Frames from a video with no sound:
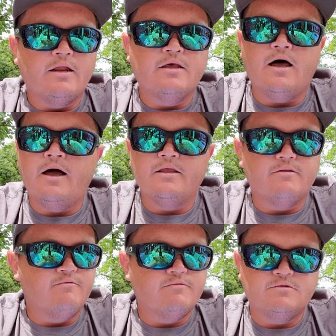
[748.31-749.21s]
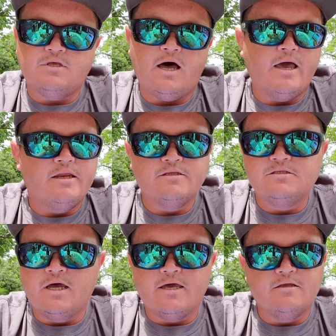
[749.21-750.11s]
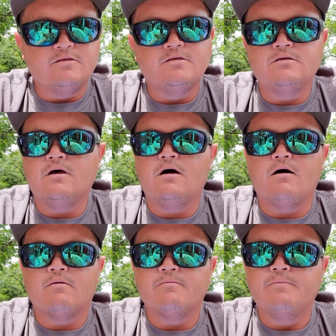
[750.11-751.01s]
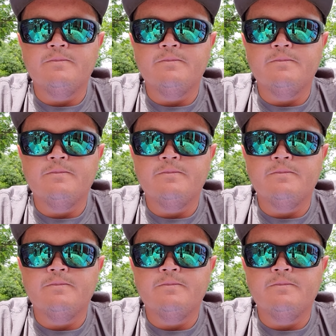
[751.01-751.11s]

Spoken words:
I tie it in seconds. You